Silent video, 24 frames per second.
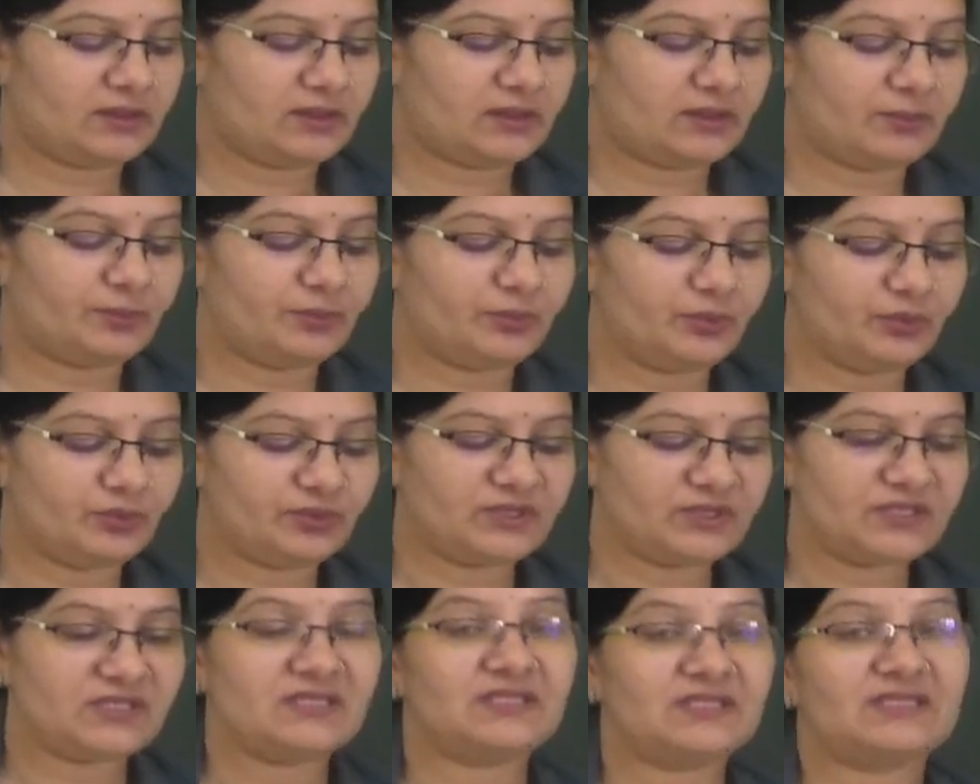
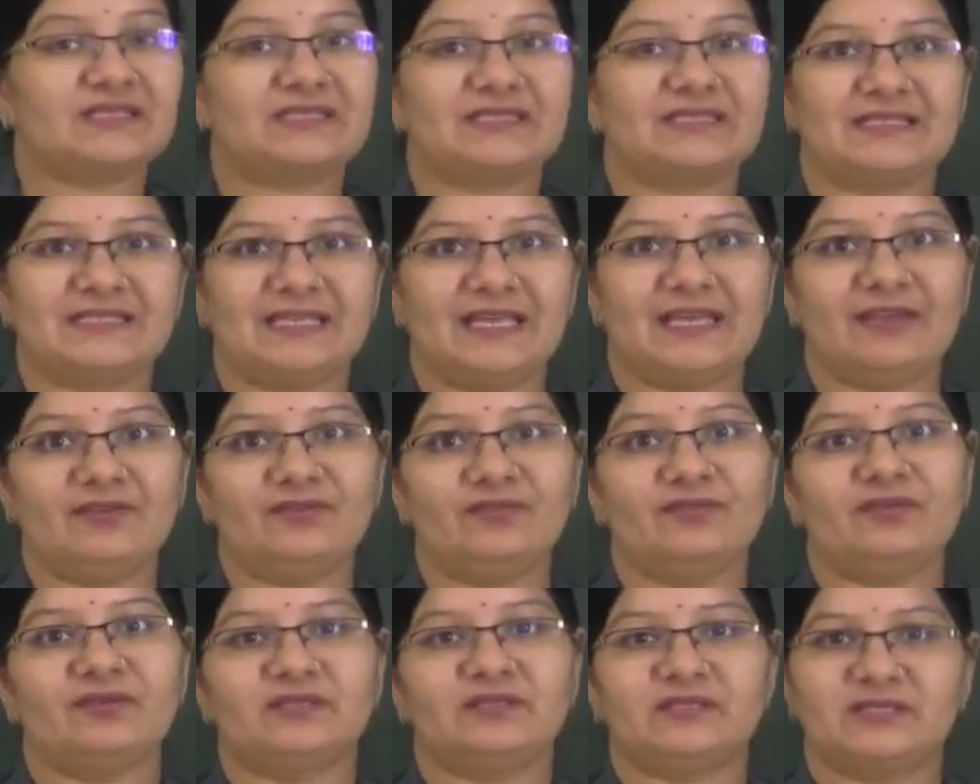computers
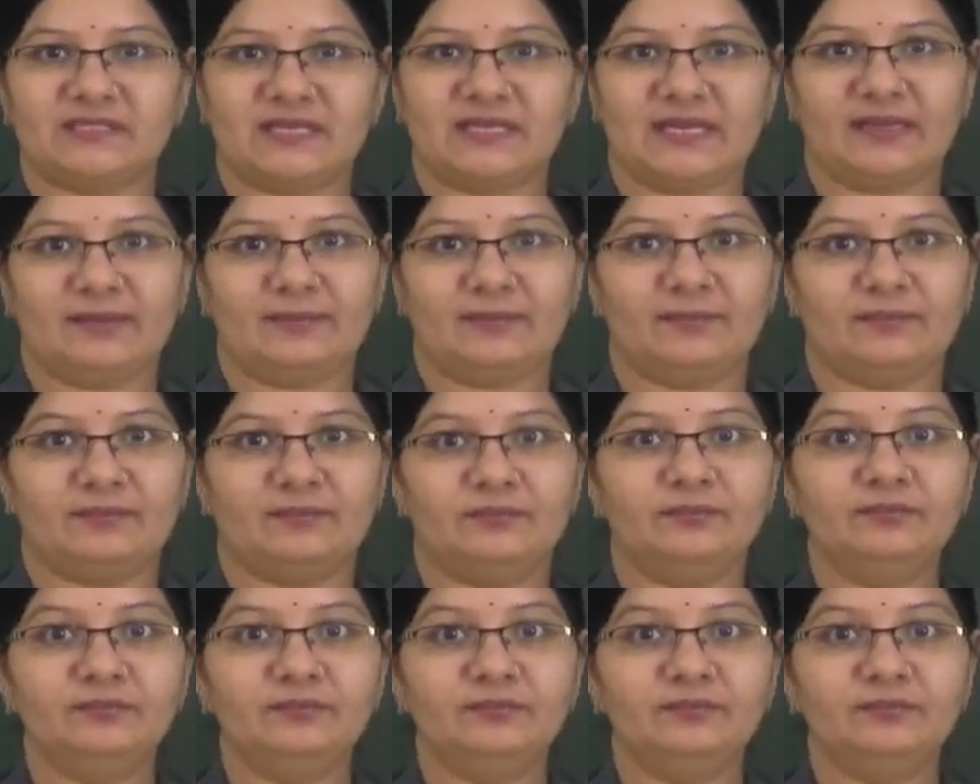save time.